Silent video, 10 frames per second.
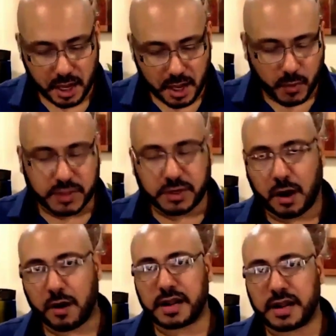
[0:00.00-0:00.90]

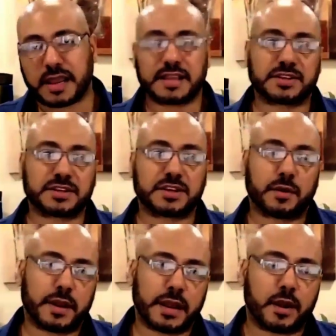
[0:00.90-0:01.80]
Retargeting is just
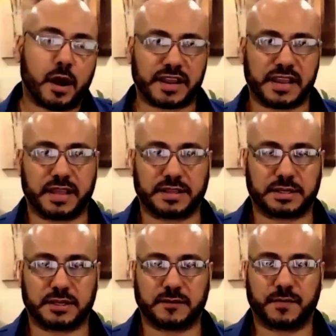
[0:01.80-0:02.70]
creating an
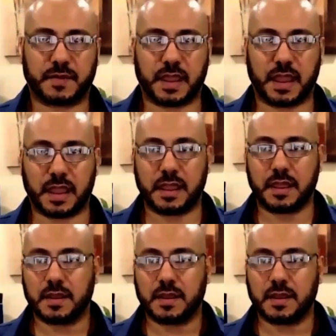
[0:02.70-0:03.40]
audience, okay?